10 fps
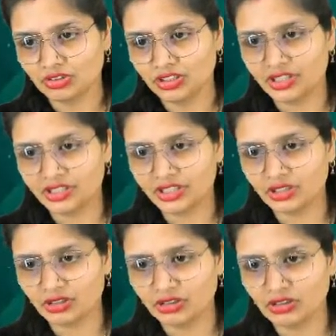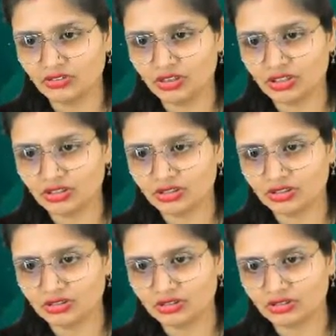it written wrong or
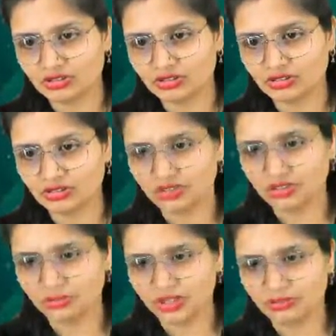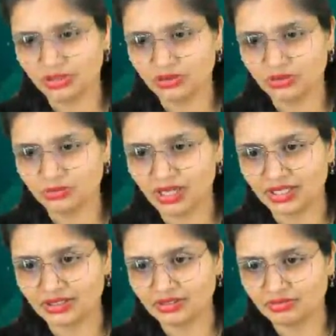what? You made me go
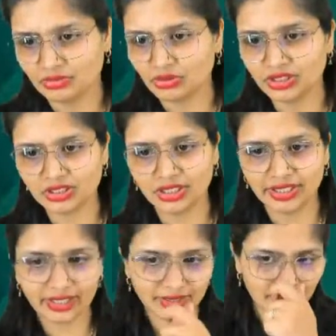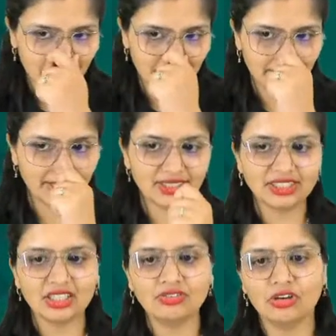back. No, it's correct. This is
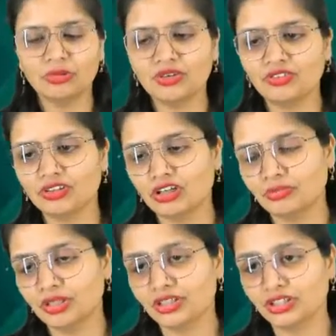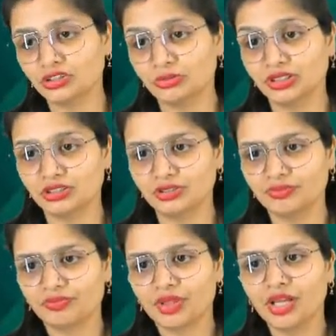the formula for normal ratio method.
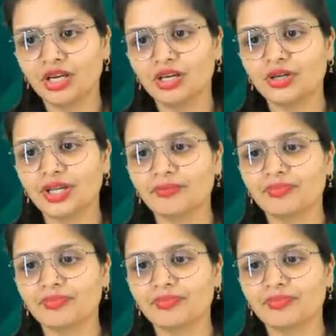Okay,